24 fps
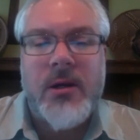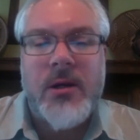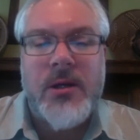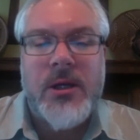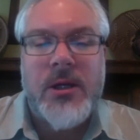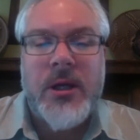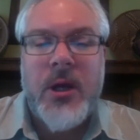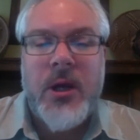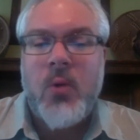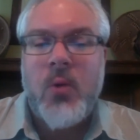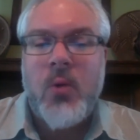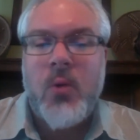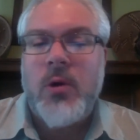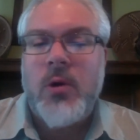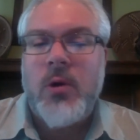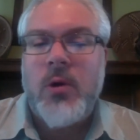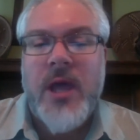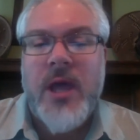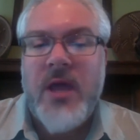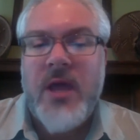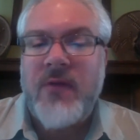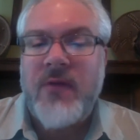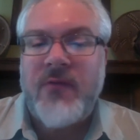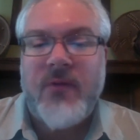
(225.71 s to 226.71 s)
you know,
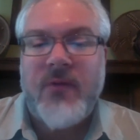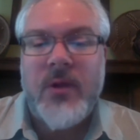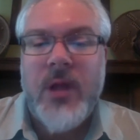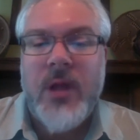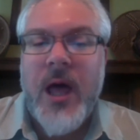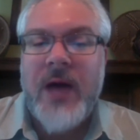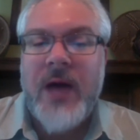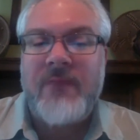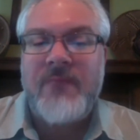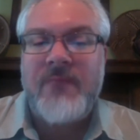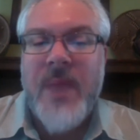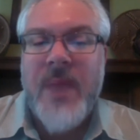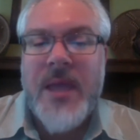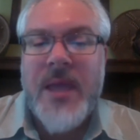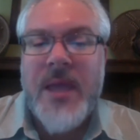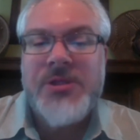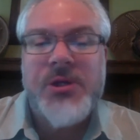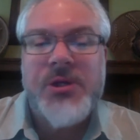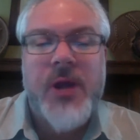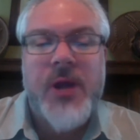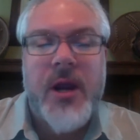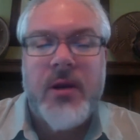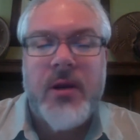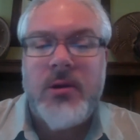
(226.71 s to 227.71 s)
working for a lot of
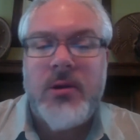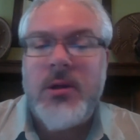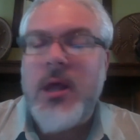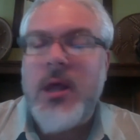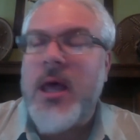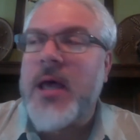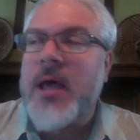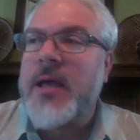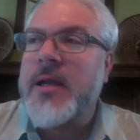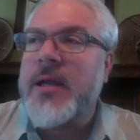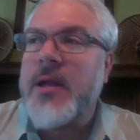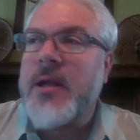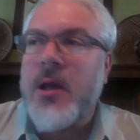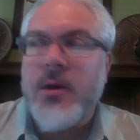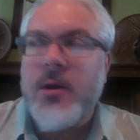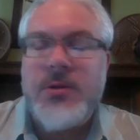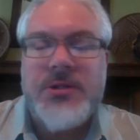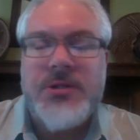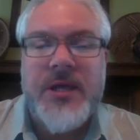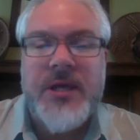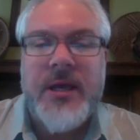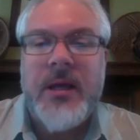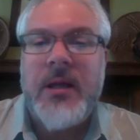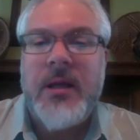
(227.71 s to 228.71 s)
major airline and
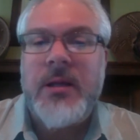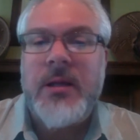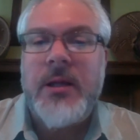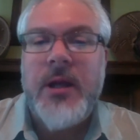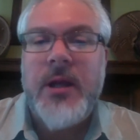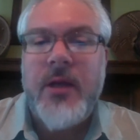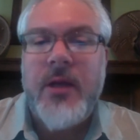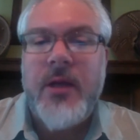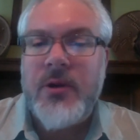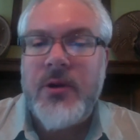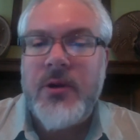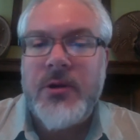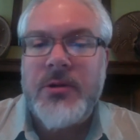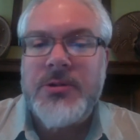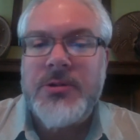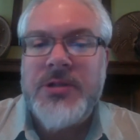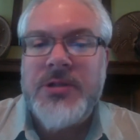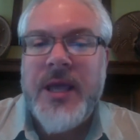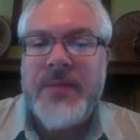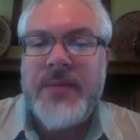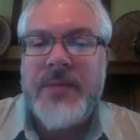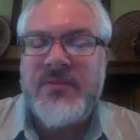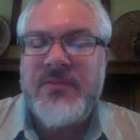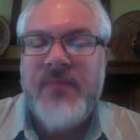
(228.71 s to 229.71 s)
hotel and other
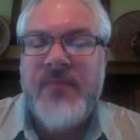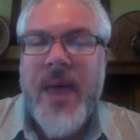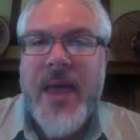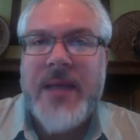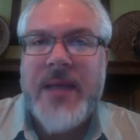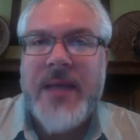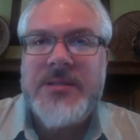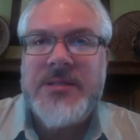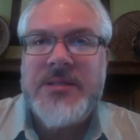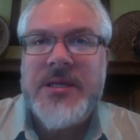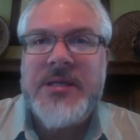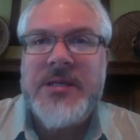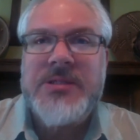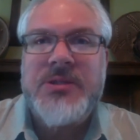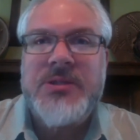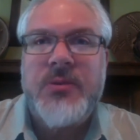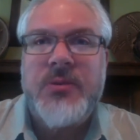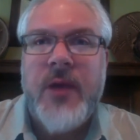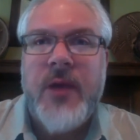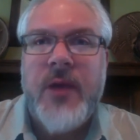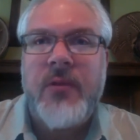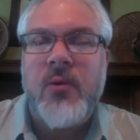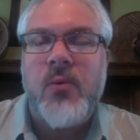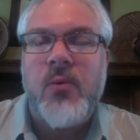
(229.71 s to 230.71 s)
types of magazines
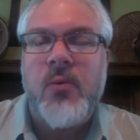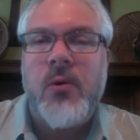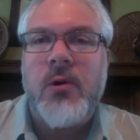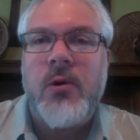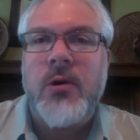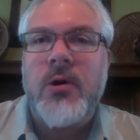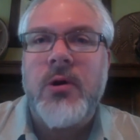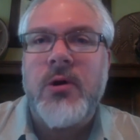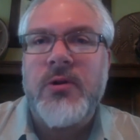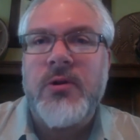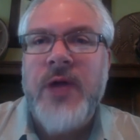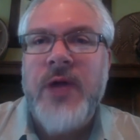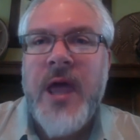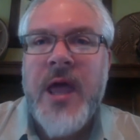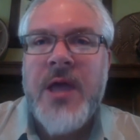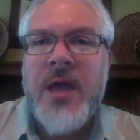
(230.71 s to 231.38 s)
around the world,